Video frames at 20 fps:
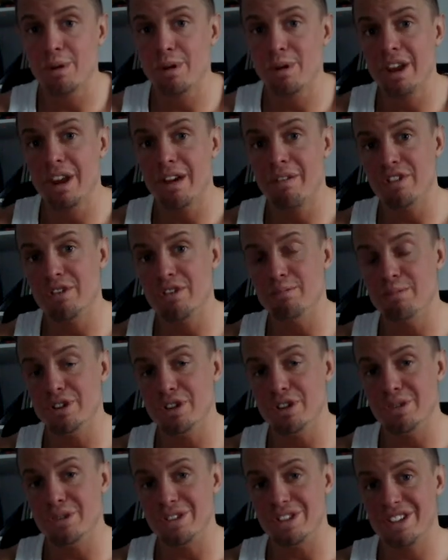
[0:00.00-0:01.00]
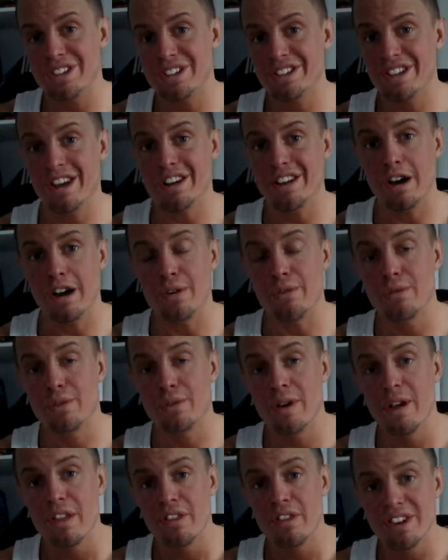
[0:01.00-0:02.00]
And we could have this huge
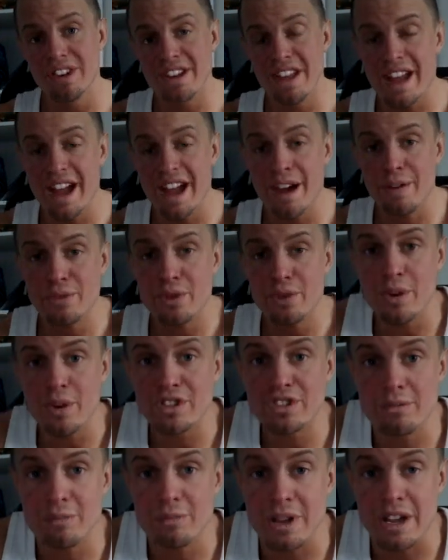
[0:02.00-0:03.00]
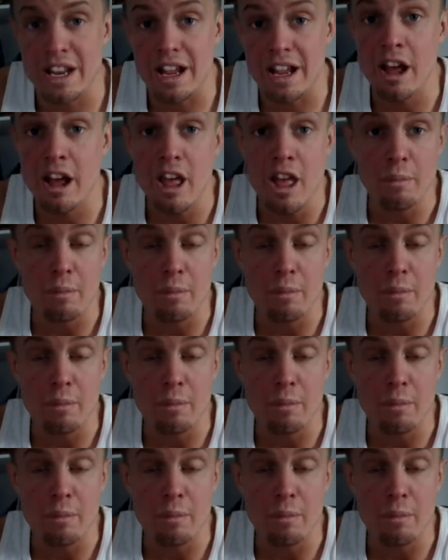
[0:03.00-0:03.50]
send-off the day after WrestleMania,